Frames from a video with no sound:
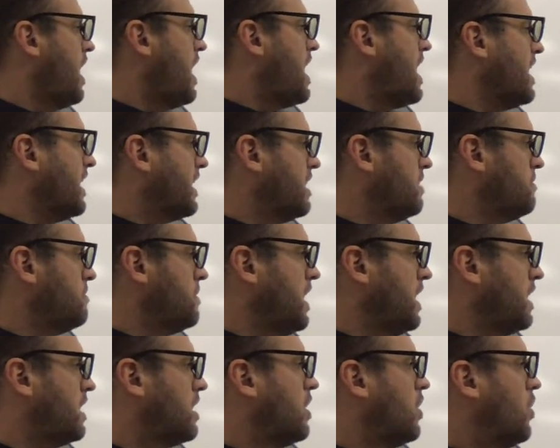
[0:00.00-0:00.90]
I can
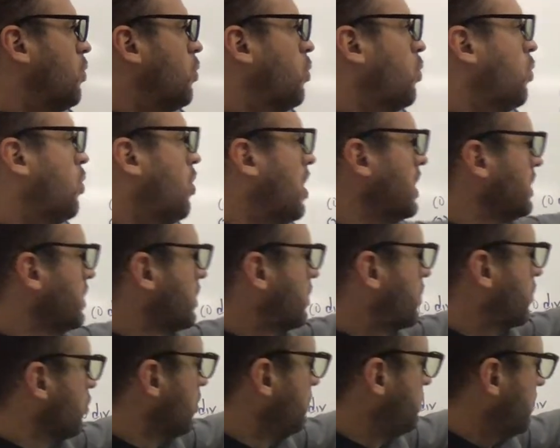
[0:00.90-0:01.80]
make one
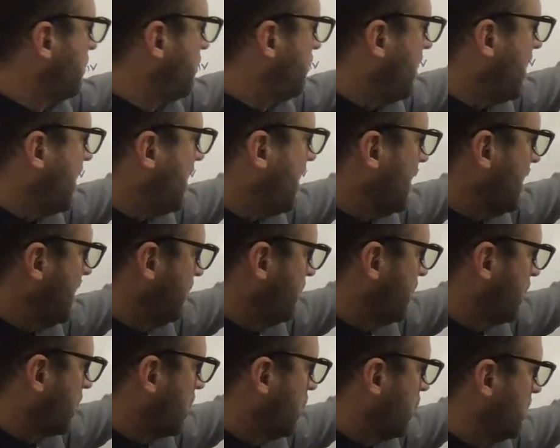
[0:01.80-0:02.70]
group of 5
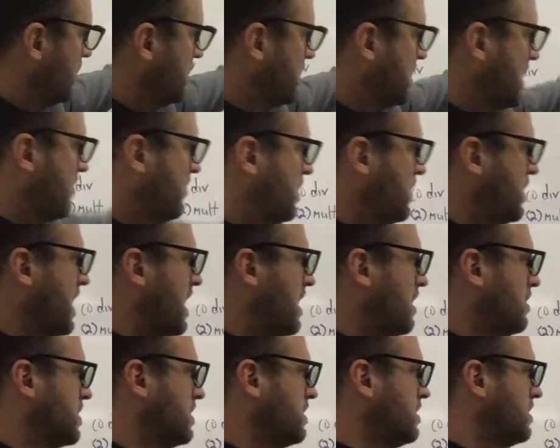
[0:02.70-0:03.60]
to go into
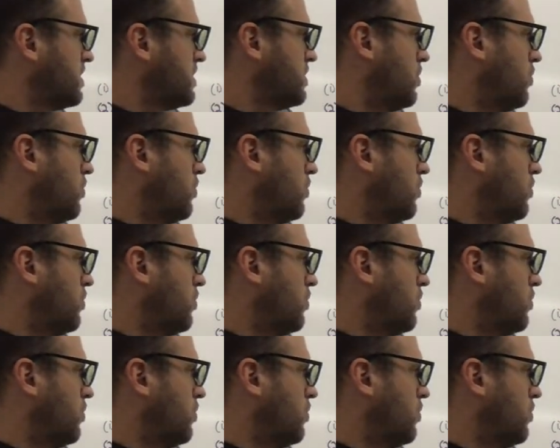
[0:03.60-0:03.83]
7,000.